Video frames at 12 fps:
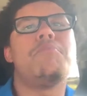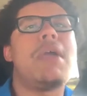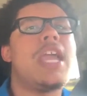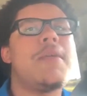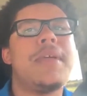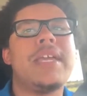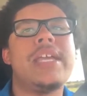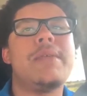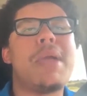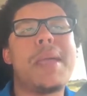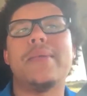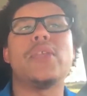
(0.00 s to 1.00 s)

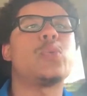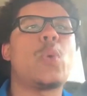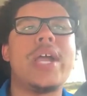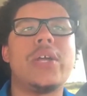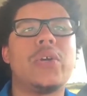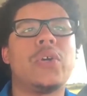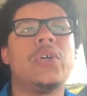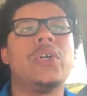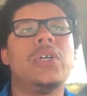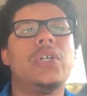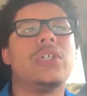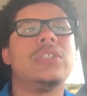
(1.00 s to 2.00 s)
maybe maybe this white
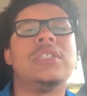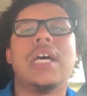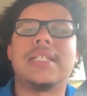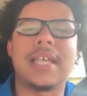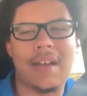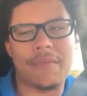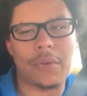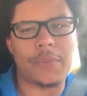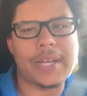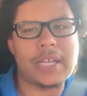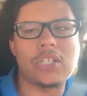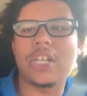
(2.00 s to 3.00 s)
girl does have the
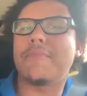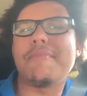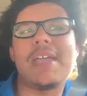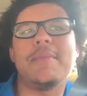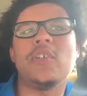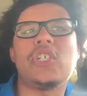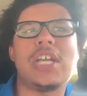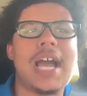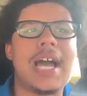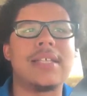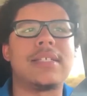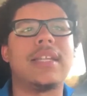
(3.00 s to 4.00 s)
range. Like, maybe she
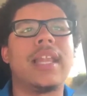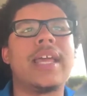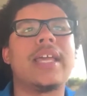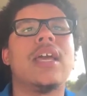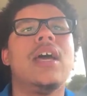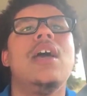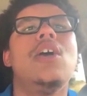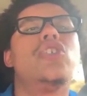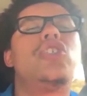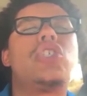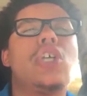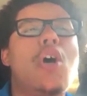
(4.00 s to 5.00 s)
has it. Like,
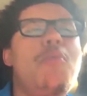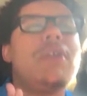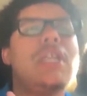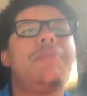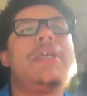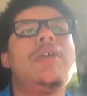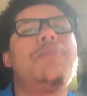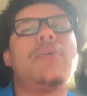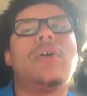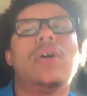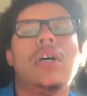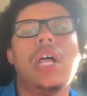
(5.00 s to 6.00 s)
so many
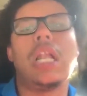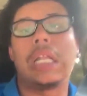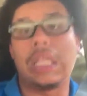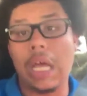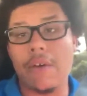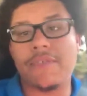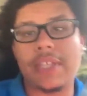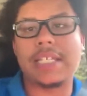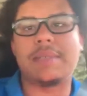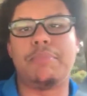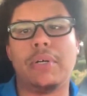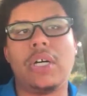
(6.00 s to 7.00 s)
people love
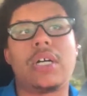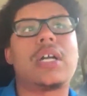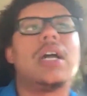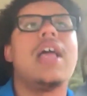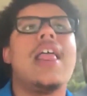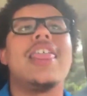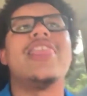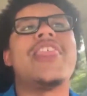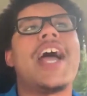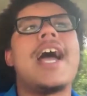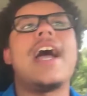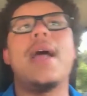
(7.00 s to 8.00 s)
this book
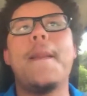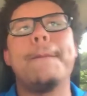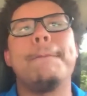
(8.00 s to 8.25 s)
that